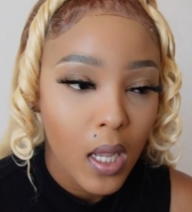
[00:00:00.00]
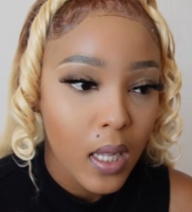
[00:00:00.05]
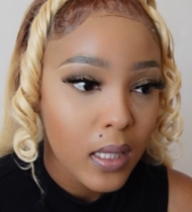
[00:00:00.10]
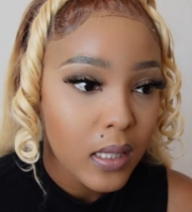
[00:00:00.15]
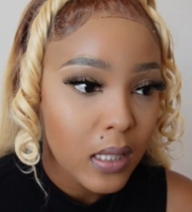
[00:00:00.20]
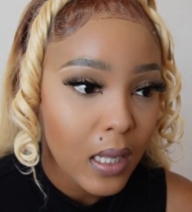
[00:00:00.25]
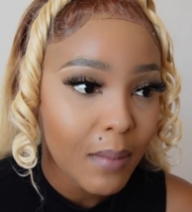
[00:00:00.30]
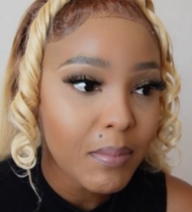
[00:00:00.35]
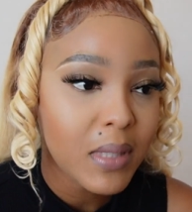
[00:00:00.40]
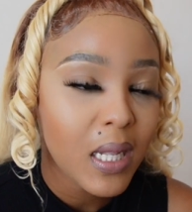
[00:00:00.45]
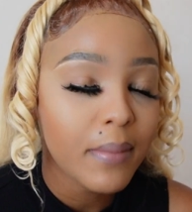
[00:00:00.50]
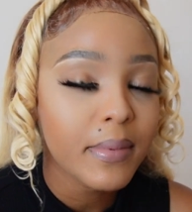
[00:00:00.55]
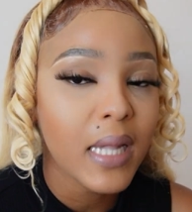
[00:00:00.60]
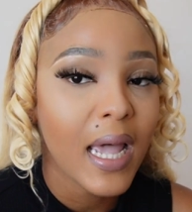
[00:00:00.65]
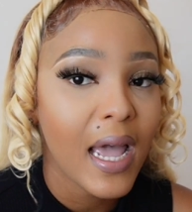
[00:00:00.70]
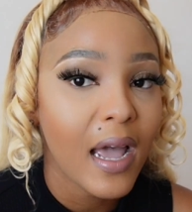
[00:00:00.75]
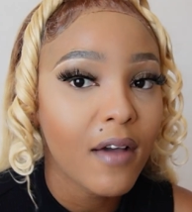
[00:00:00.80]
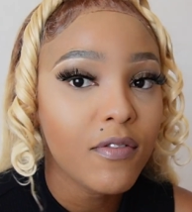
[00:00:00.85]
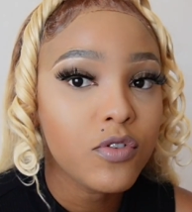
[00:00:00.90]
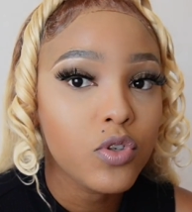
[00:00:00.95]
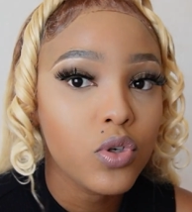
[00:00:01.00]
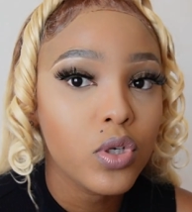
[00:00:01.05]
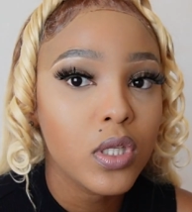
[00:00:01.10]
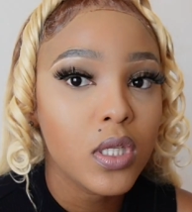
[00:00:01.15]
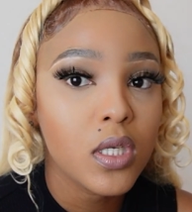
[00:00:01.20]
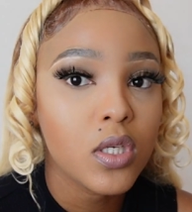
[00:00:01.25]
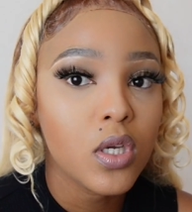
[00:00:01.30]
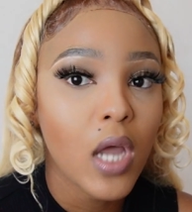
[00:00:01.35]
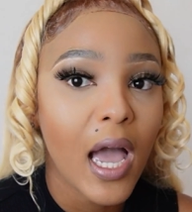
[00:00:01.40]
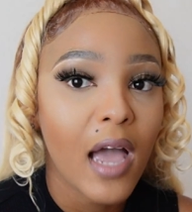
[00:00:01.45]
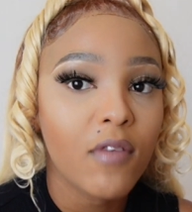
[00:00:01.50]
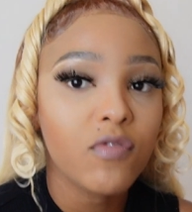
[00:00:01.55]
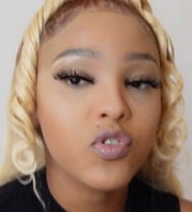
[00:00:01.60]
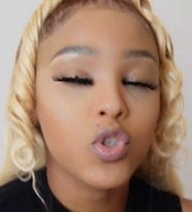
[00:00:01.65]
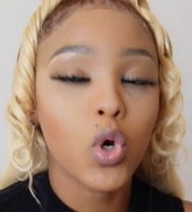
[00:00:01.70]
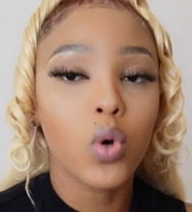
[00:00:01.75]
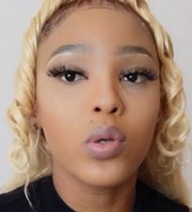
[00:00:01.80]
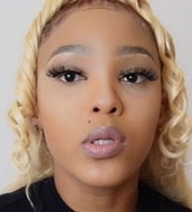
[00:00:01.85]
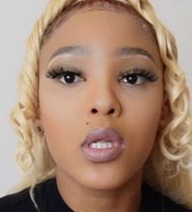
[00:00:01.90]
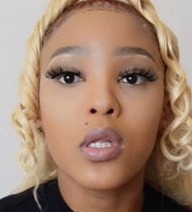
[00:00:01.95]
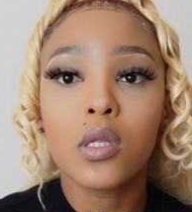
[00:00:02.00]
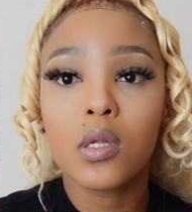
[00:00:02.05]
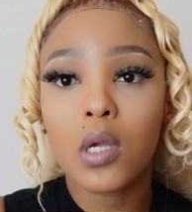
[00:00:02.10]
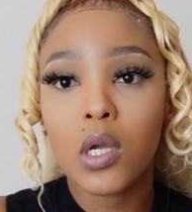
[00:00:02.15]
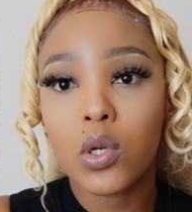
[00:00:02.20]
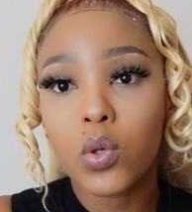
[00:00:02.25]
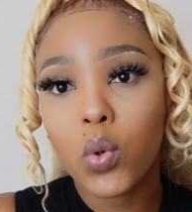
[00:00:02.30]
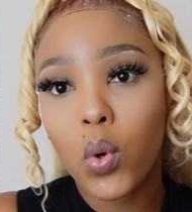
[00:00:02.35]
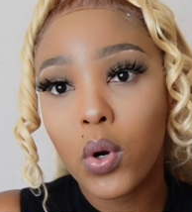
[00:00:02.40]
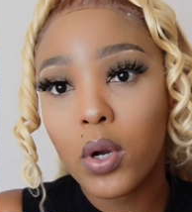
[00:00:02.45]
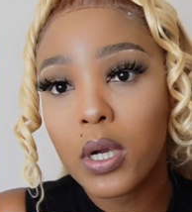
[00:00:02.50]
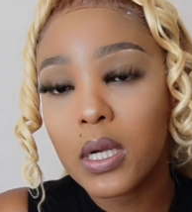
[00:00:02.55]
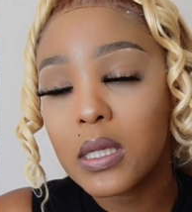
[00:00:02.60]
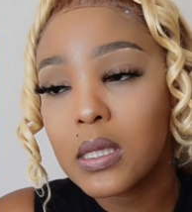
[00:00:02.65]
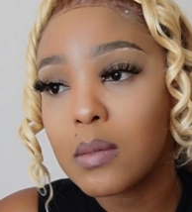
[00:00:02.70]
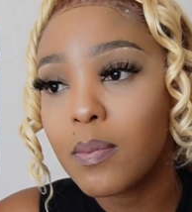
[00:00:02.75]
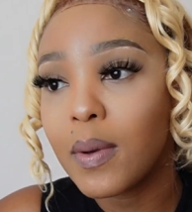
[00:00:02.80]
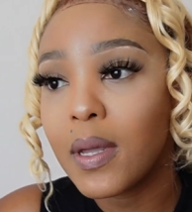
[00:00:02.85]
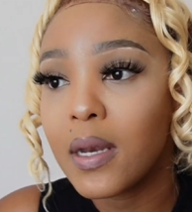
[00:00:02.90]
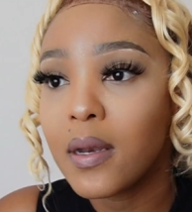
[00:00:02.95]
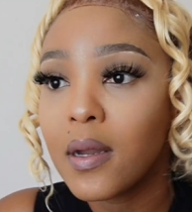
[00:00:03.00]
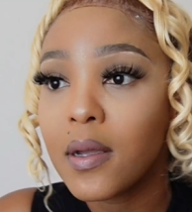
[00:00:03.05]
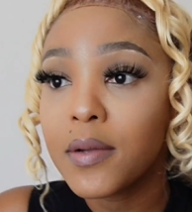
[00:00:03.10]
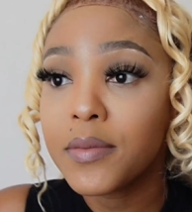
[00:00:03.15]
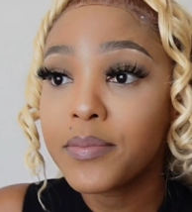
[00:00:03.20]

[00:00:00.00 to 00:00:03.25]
Sometimes I have chosen to ignore it, but